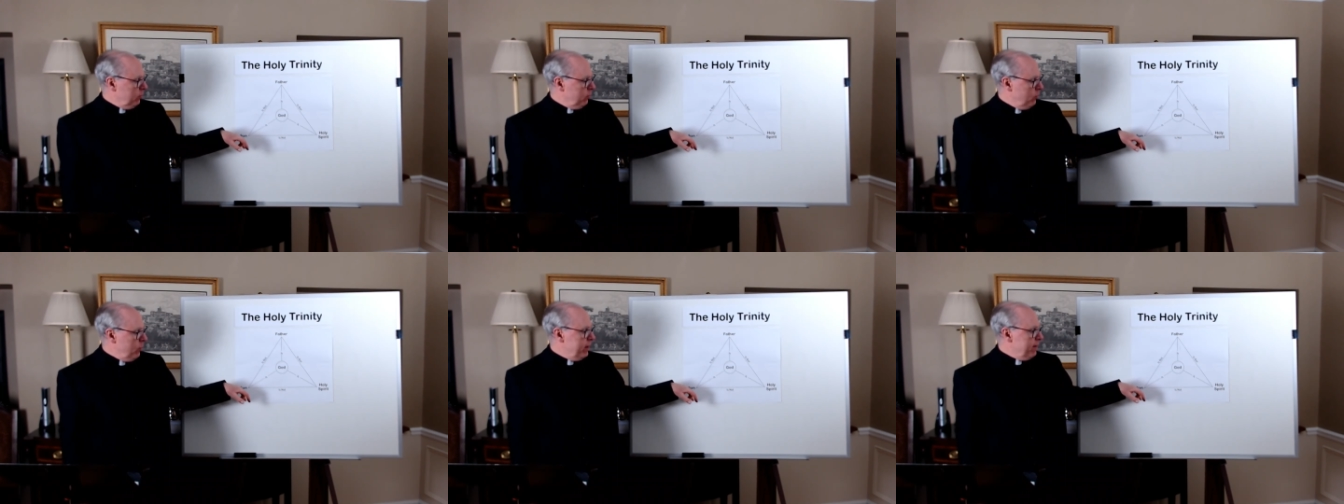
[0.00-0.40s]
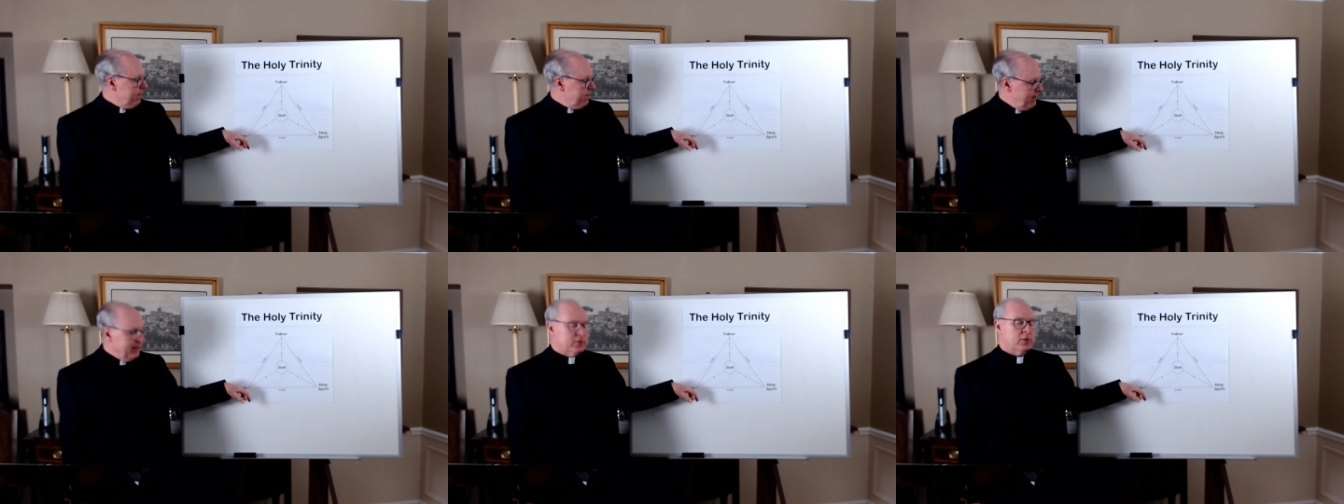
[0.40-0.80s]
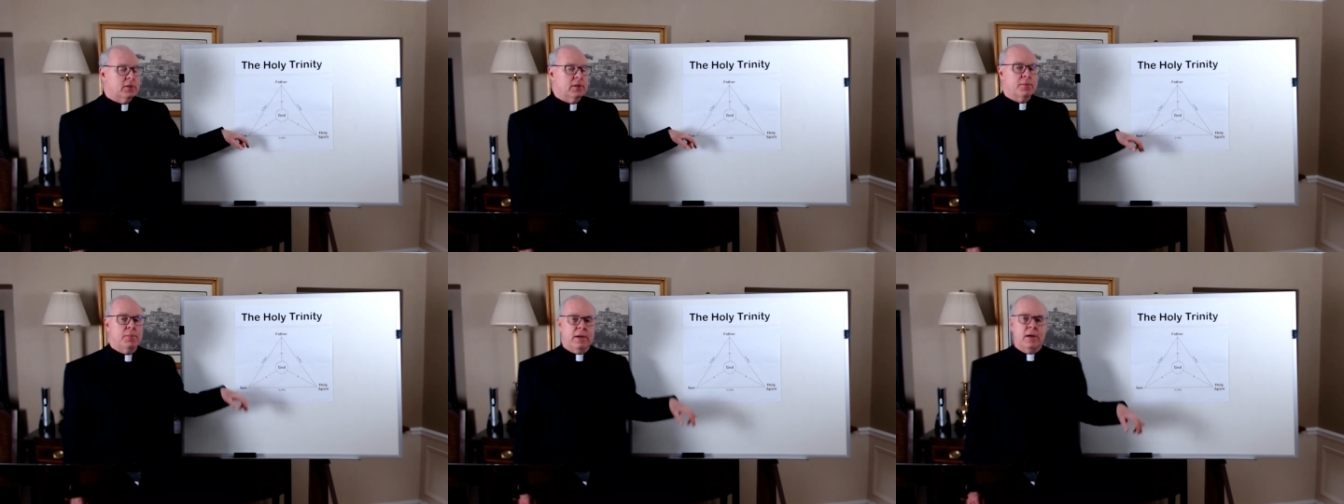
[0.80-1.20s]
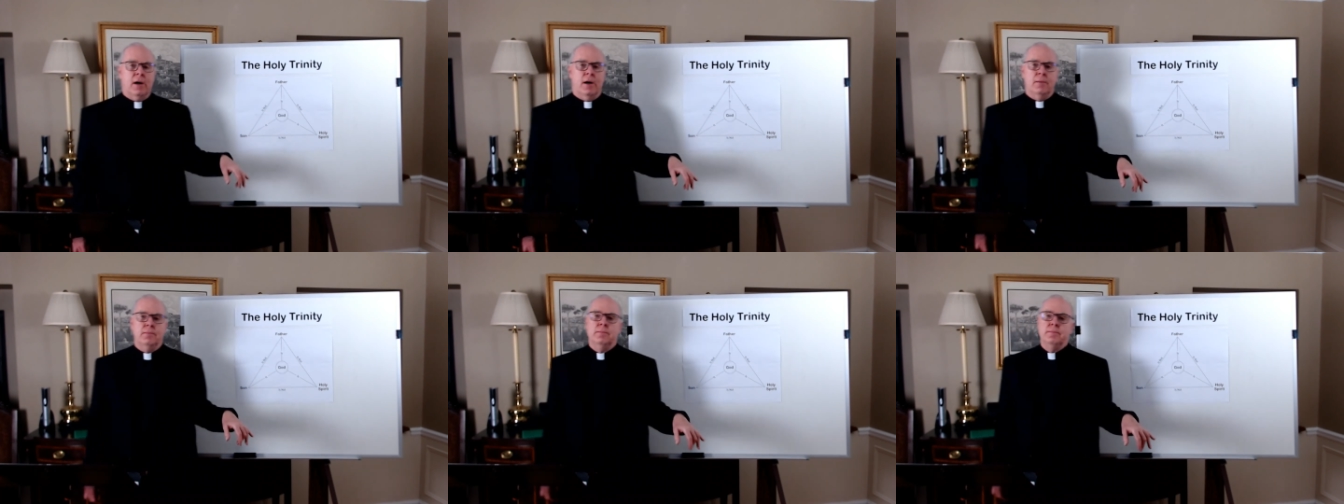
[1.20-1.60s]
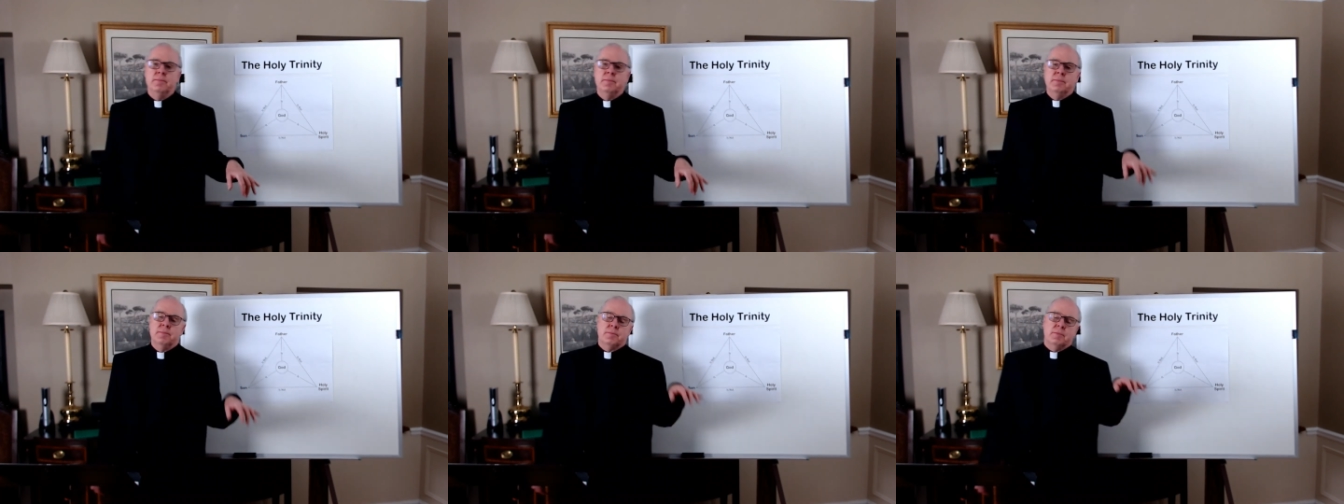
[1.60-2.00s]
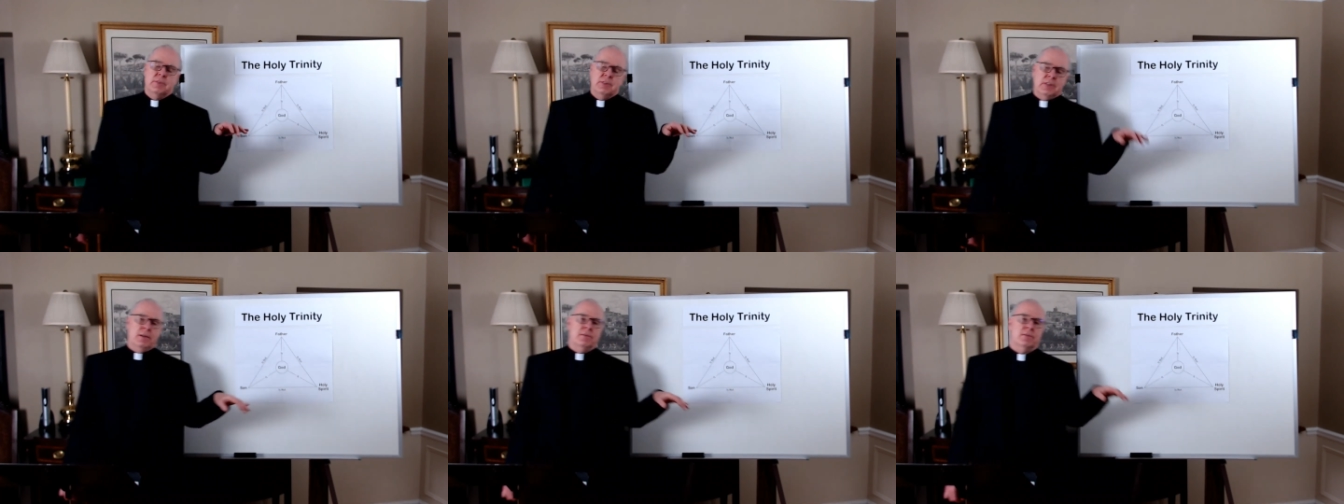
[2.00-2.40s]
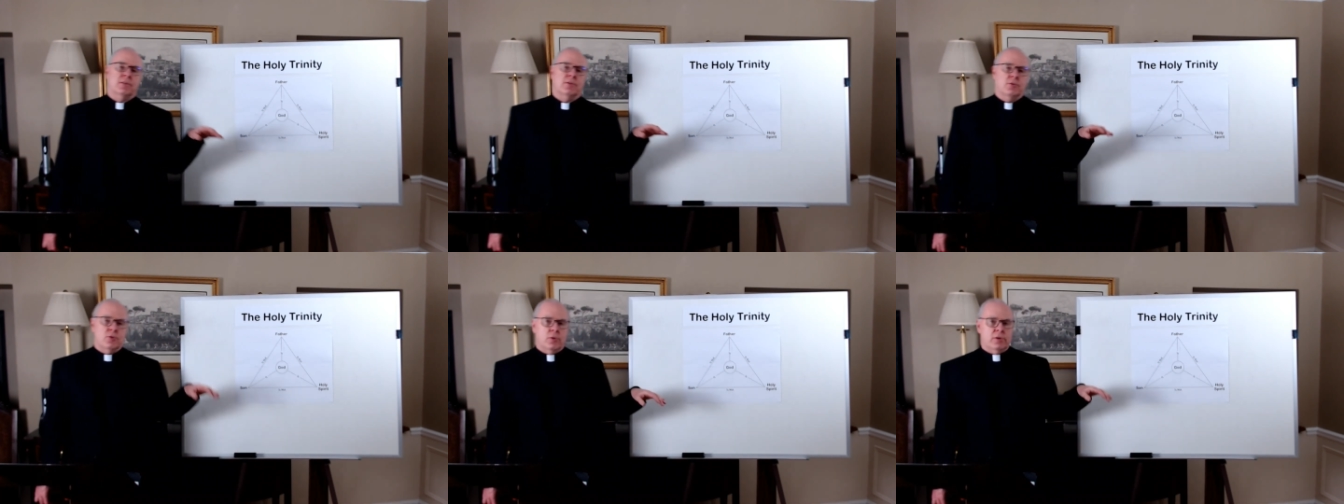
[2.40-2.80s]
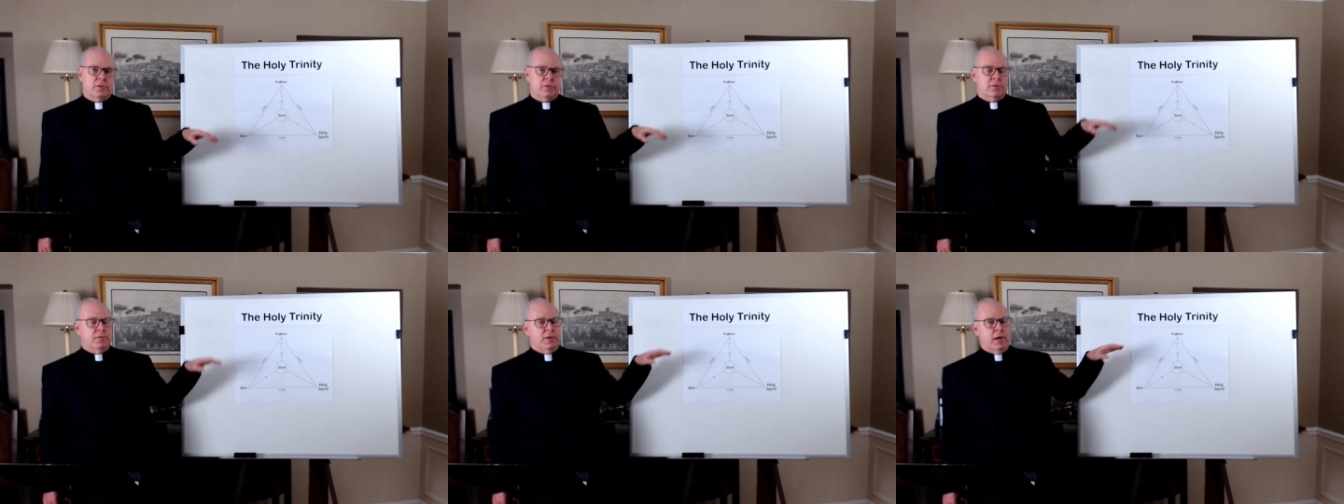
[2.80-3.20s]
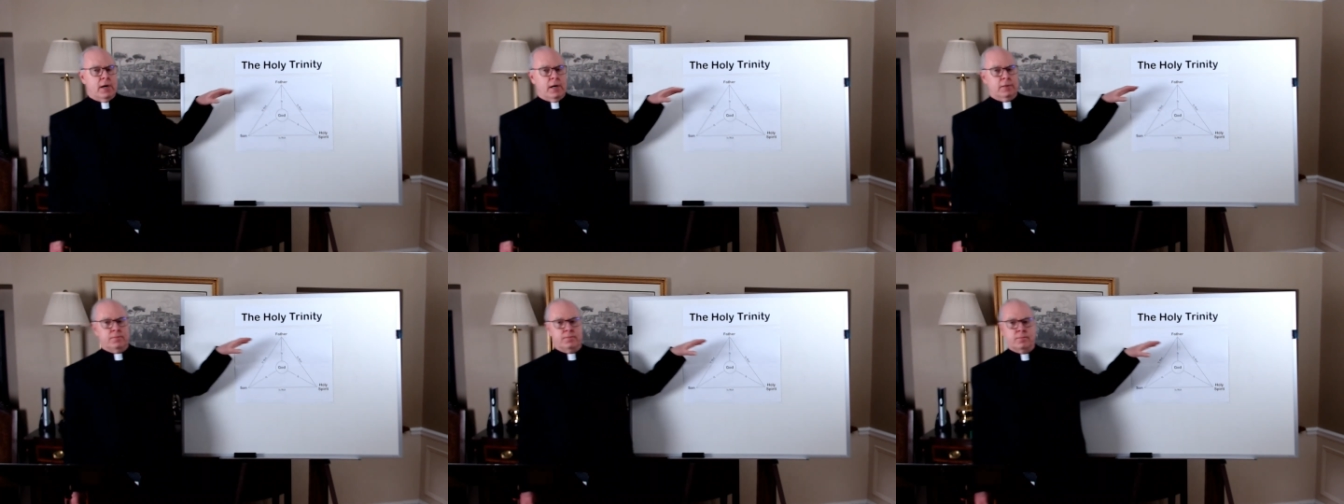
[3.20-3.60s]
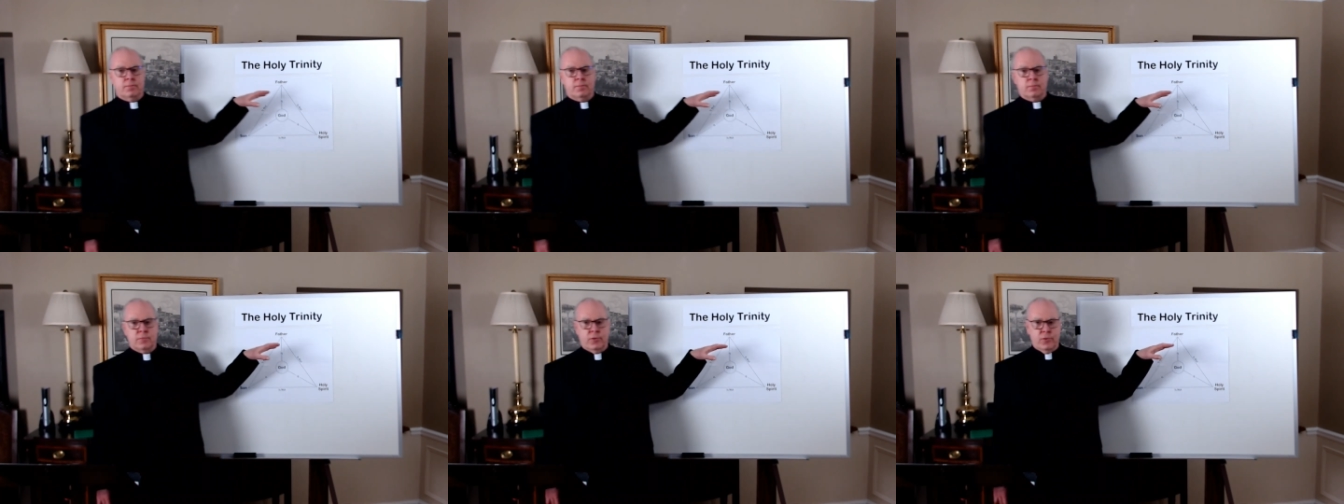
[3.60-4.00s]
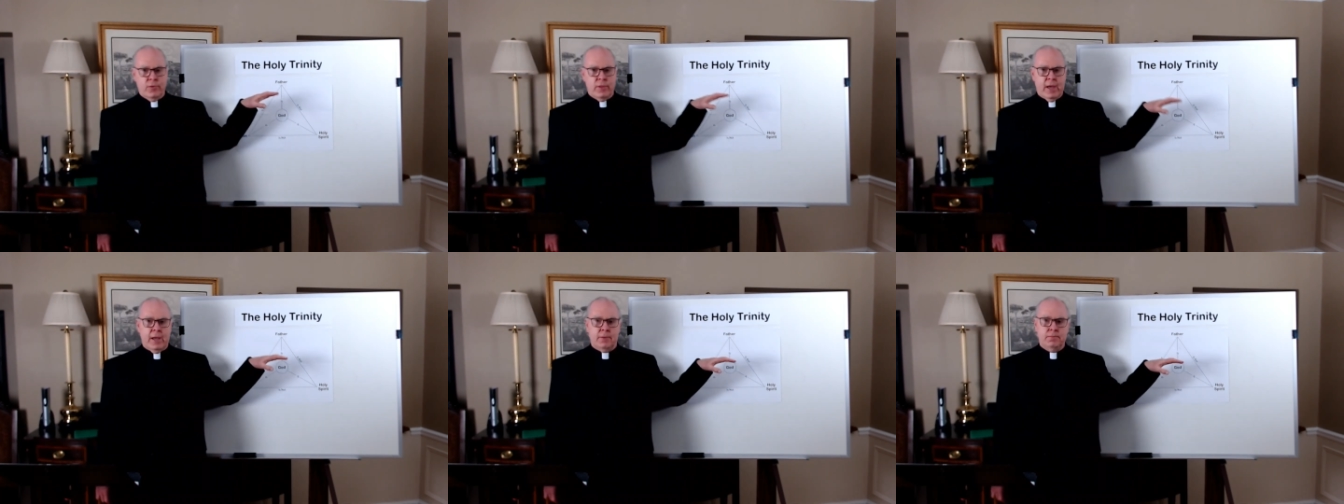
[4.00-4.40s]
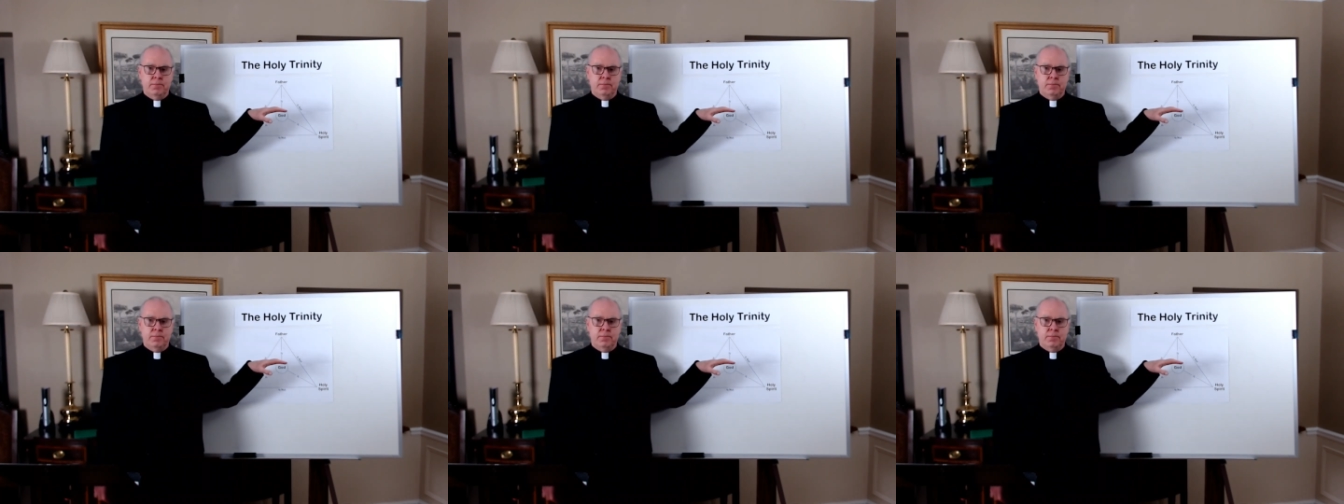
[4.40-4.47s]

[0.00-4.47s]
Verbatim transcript: we eventually become sons and daughters of God through that.